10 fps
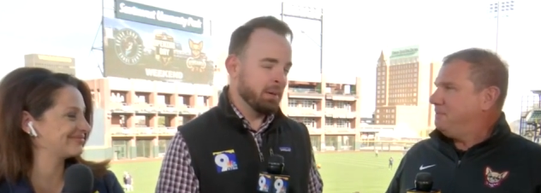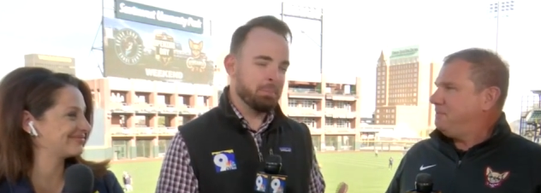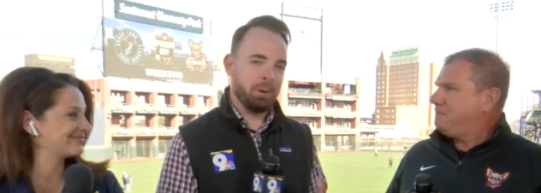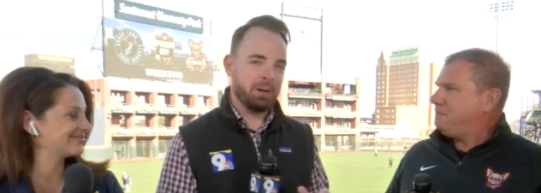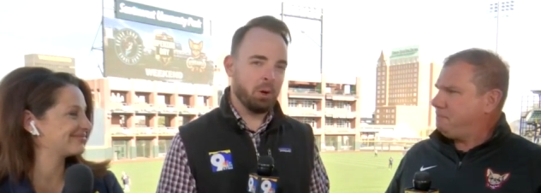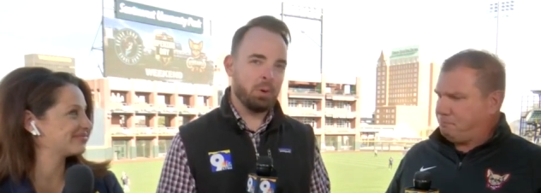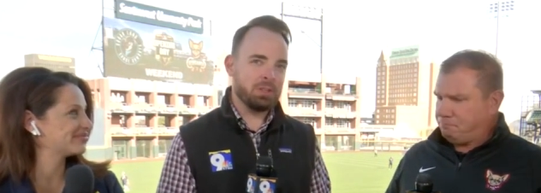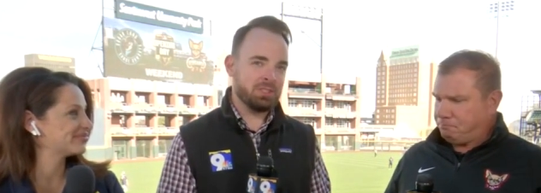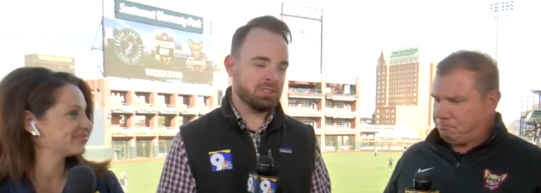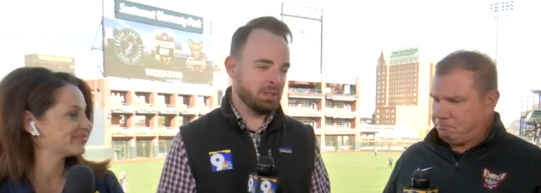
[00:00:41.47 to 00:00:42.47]
Speaker 1: But it
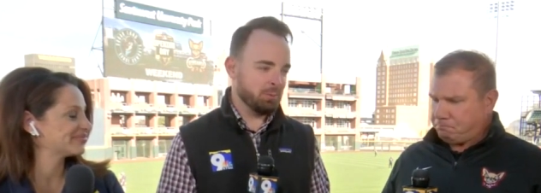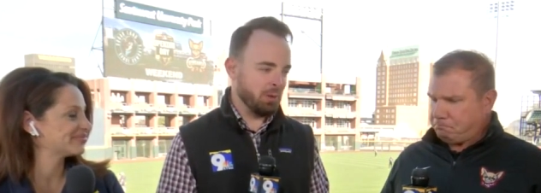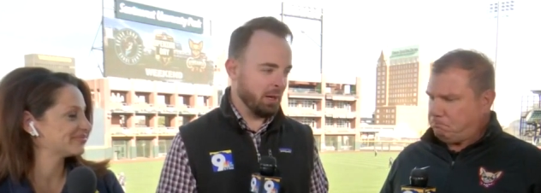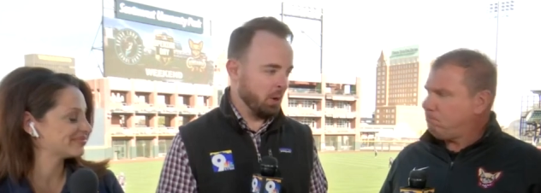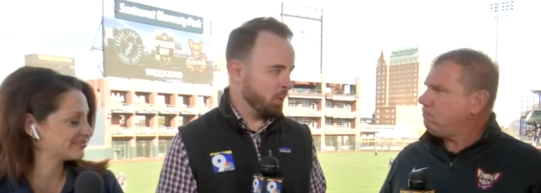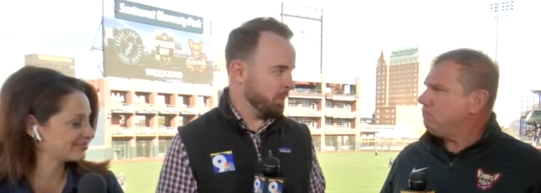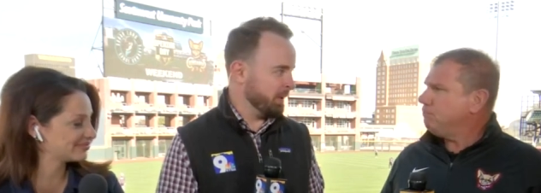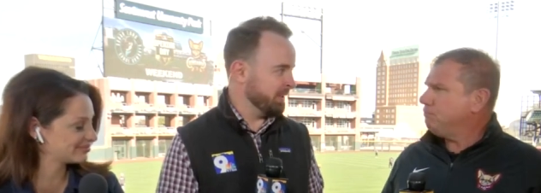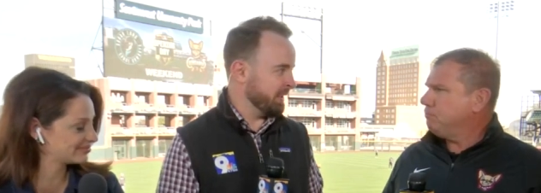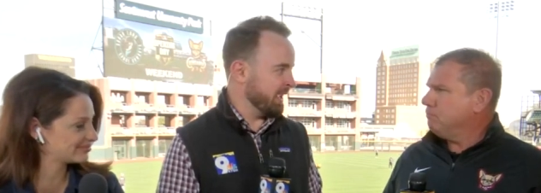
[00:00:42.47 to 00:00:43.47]
always just seems like
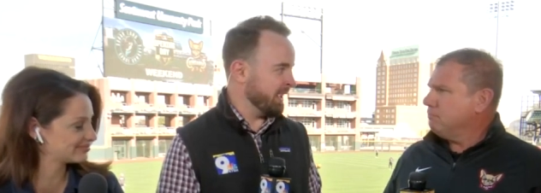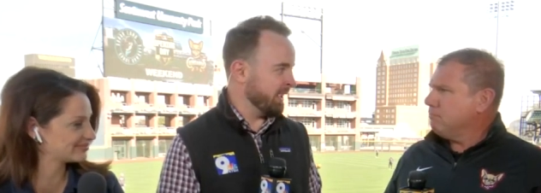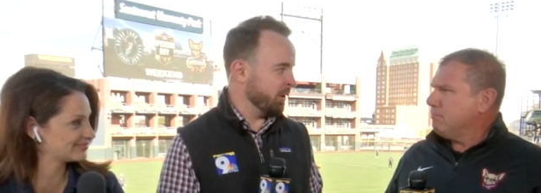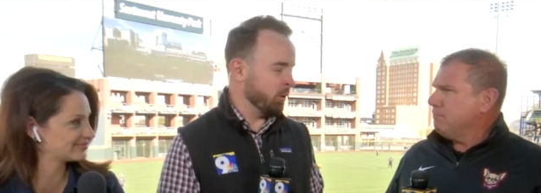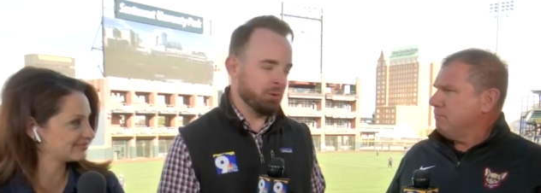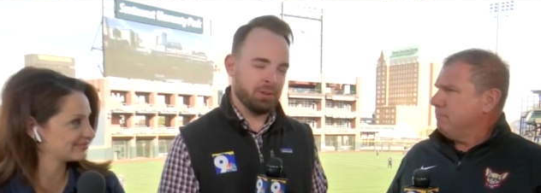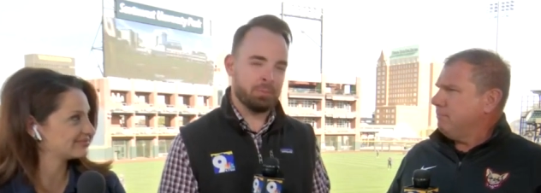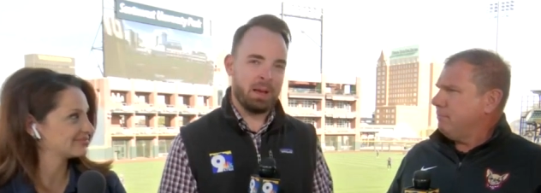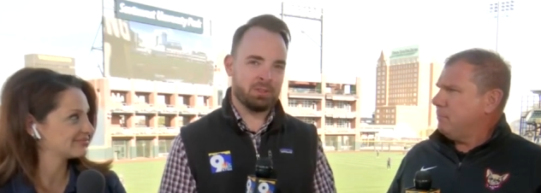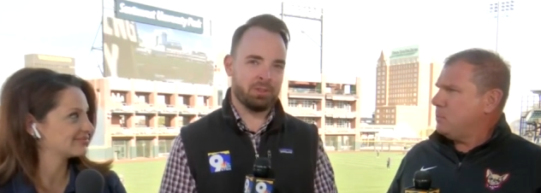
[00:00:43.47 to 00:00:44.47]
opening day holds a
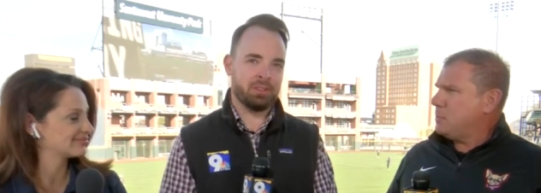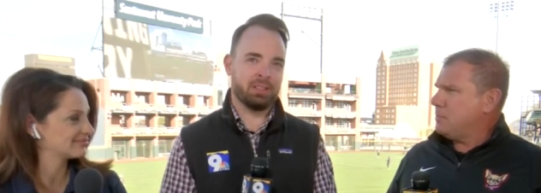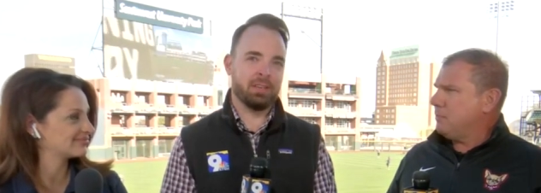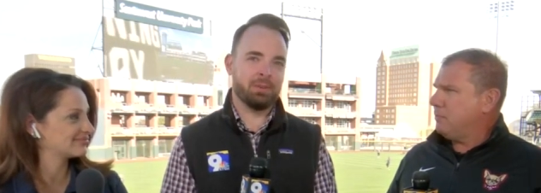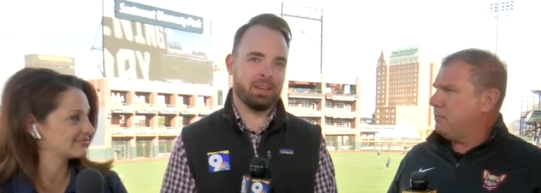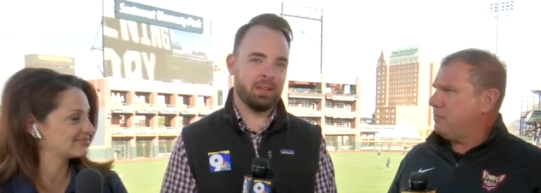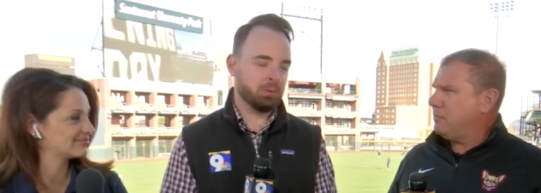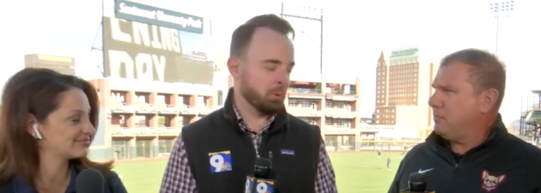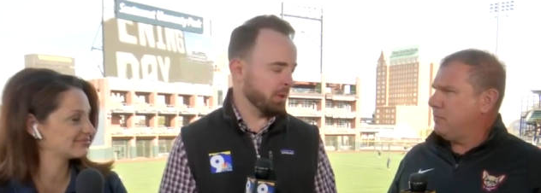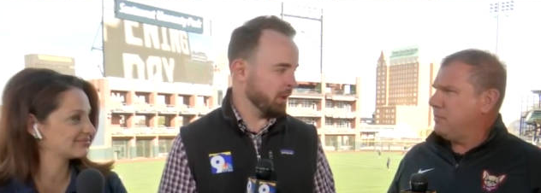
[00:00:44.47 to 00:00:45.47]
special significance
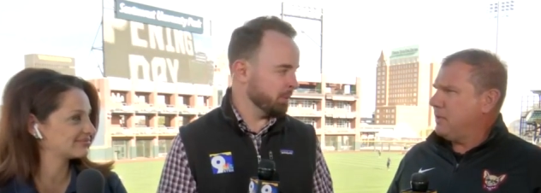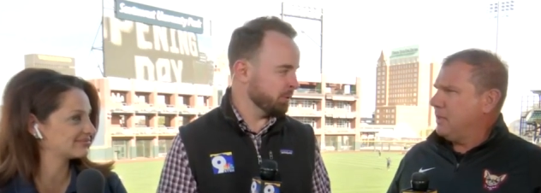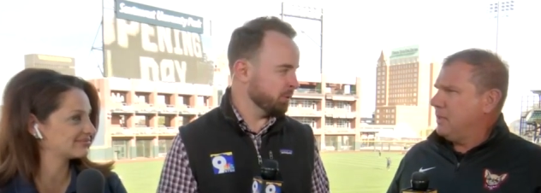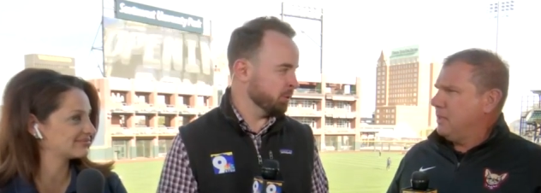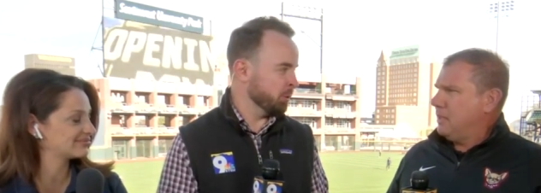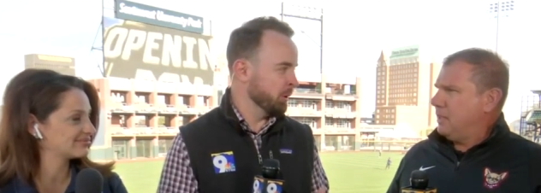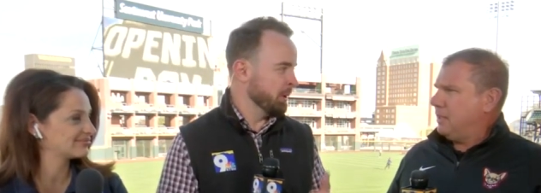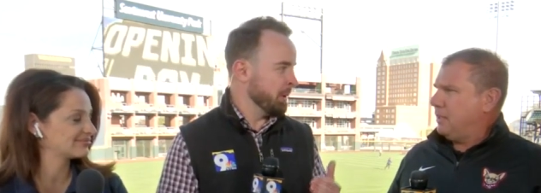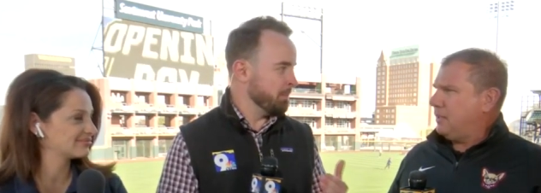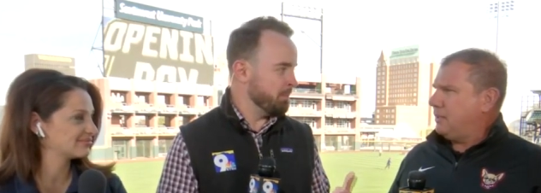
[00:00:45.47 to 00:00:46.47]
when it comes to
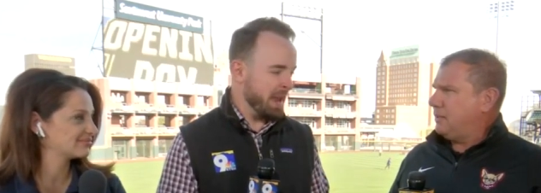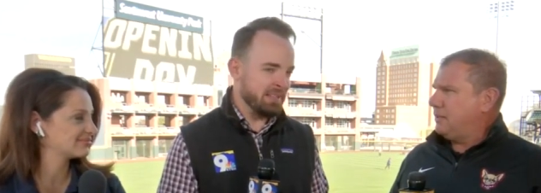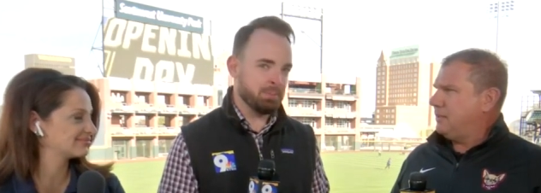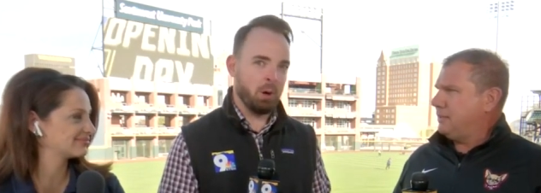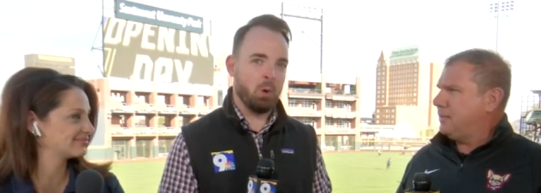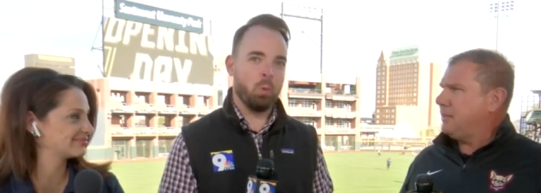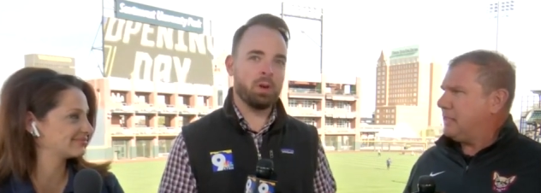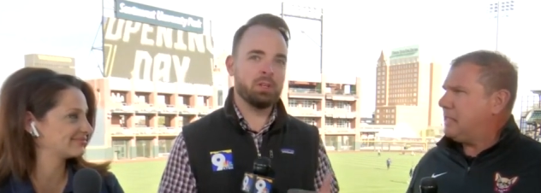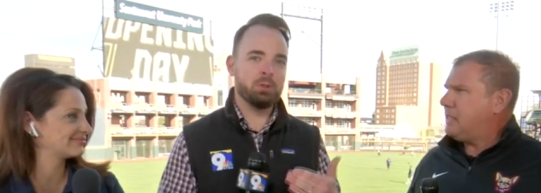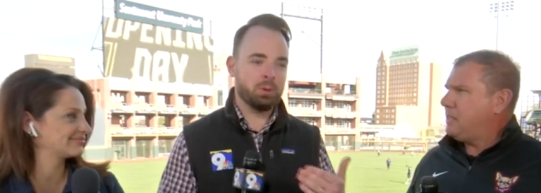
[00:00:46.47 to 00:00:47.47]
baseball. What
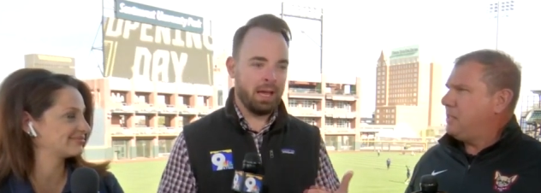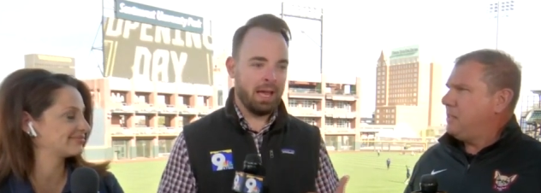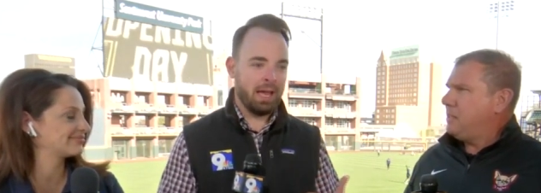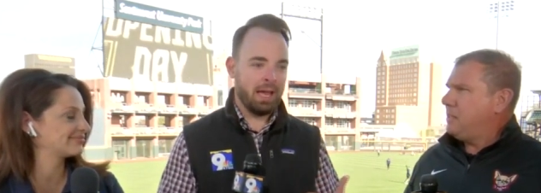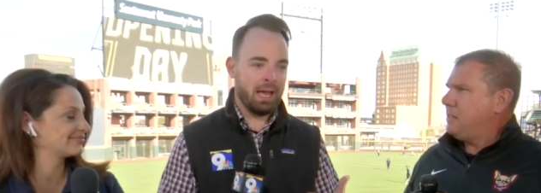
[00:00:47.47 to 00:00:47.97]
do you guys